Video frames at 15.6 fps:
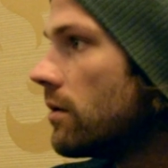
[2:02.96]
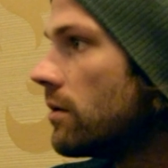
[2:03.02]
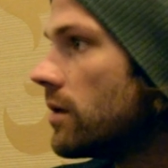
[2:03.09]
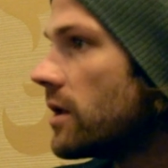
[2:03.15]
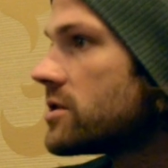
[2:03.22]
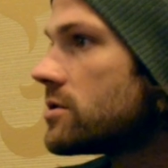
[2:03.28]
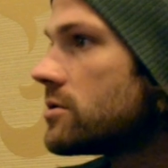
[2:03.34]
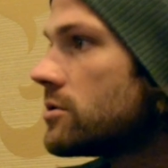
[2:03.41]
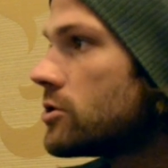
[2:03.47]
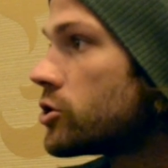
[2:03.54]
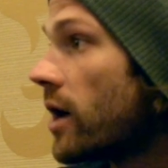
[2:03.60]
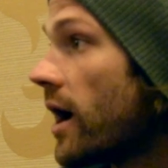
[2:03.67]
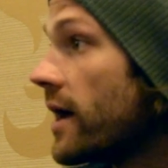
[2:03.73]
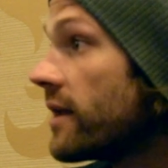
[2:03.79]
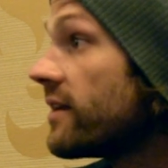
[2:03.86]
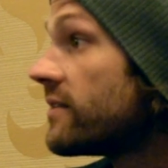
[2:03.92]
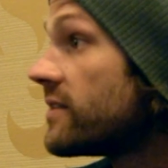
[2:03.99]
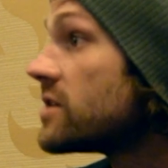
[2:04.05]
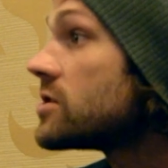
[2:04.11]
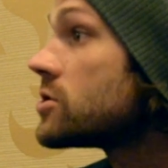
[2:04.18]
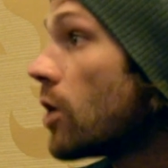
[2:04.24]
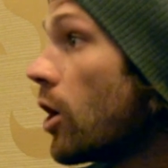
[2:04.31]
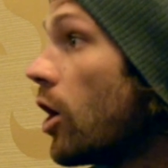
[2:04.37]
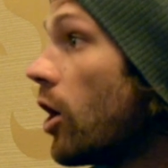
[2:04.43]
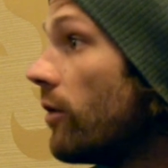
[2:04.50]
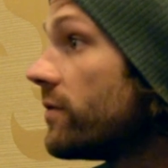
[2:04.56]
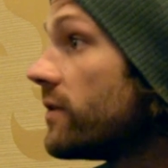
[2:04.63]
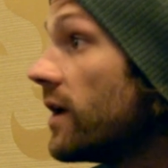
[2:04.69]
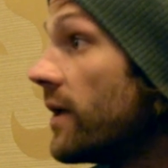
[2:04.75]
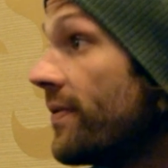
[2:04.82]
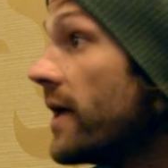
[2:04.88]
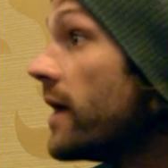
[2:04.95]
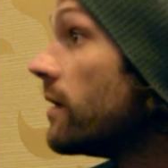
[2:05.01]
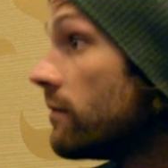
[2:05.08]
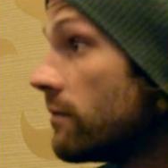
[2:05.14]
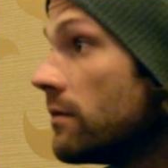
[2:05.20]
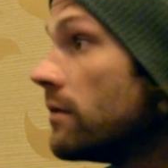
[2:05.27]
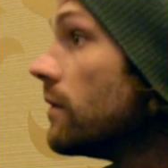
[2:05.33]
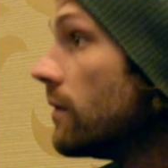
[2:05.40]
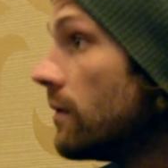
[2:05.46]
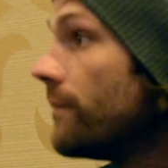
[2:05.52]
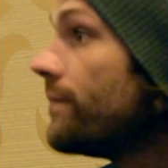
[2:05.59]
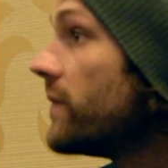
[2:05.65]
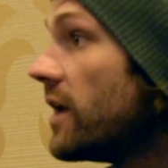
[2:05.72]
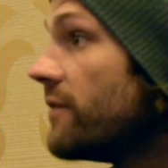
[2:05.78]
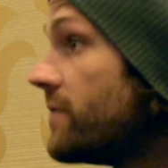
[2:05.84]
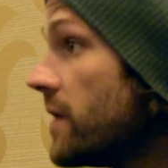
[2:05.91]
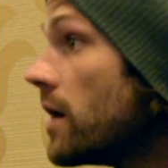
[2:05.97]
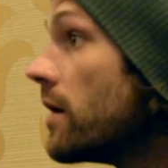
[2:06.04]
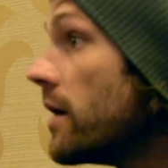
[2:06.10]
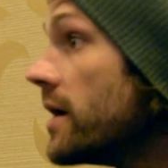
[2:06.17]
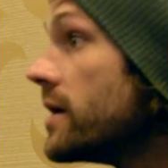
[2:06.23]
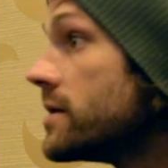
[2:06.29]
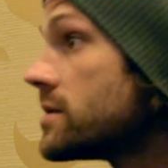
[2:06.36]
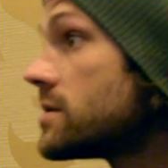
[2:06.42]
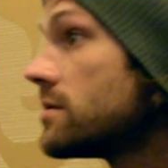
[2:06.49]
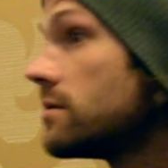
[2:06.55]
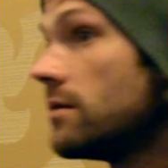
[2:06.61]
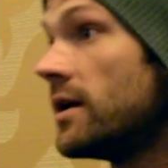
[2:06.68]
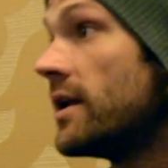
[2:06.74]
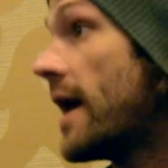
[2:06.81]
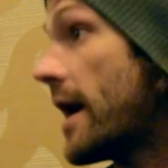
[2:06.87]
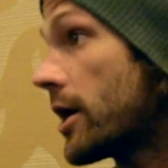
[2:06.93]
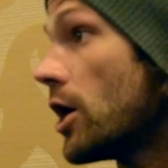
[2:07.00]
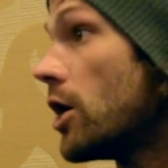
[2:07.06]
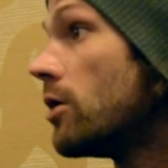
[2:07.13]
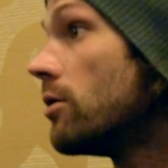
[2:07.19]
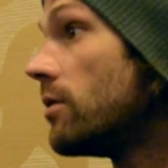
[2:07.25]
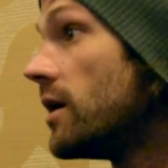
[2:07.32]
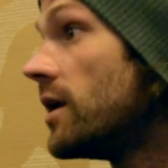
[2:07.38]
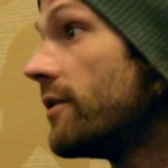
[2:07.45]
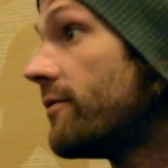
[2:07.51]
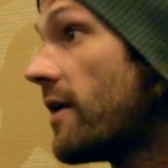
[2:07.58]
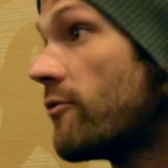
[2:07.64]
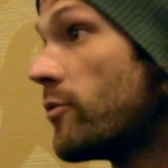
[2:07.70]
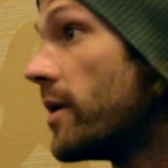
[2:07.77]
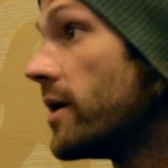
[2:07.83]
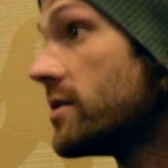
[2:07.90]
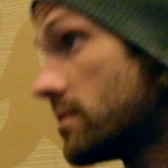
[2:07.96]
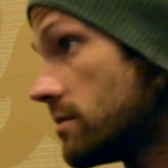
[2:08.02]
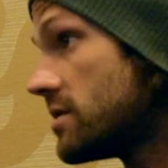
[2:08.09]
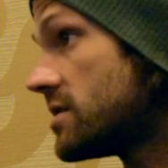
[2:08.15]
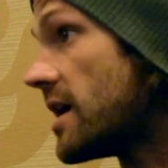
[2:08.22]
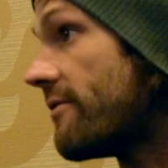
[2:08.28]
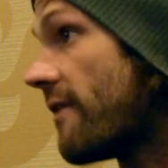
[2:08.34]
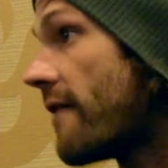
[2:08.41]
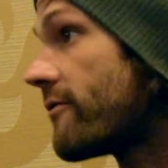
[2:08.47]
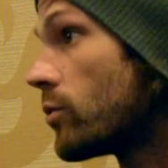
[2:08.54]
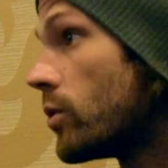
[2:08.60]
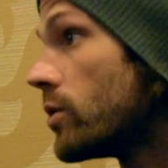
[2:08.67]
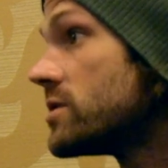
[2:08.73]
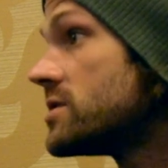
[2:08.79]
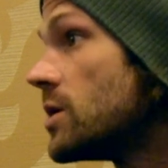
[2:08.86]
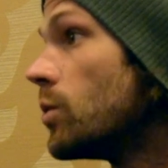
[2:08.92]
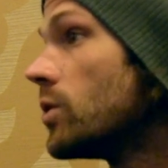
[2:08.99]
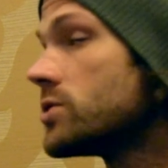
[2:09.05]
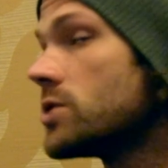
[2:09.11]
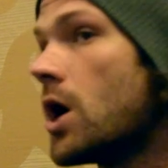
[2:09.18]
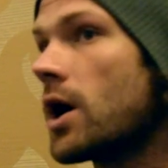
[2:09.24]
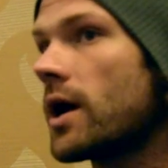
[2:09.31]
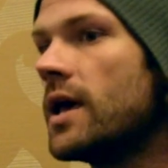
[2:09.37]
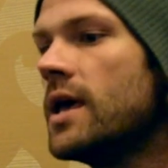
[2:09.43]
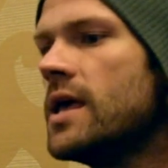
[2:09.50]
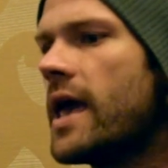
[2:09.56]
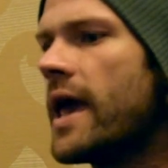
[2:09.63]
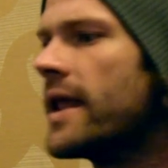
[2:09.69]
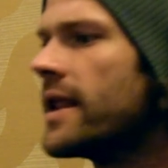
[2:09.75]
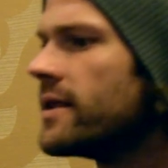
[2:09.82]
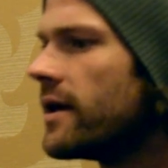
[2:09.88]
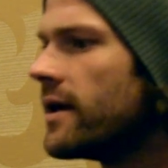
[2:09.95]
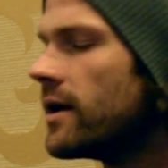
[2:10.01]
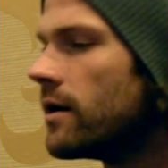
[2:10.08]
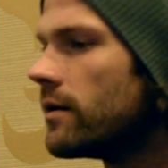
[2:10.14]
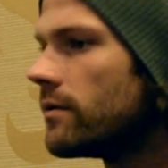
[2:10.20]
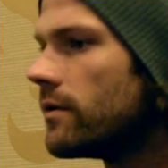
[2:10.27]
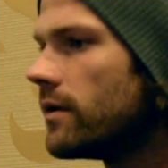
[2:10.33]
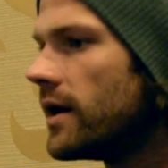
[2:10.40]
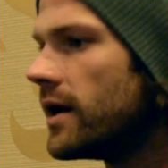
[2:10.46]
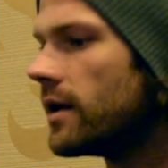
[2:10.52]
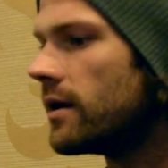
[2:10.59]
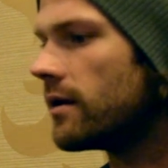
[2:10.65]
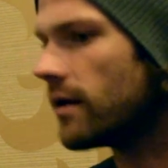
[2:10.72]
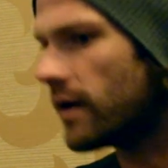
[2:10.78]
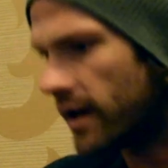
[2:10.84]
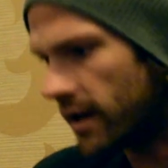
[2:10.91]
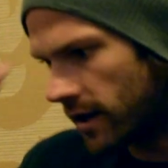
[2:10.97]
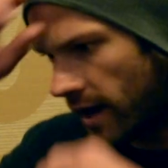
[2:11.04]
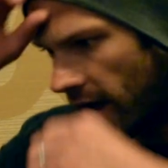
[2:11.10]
let's try and get this solved, and then if there is an echo and if everybody's safe afterwards, then we'll talk. And in a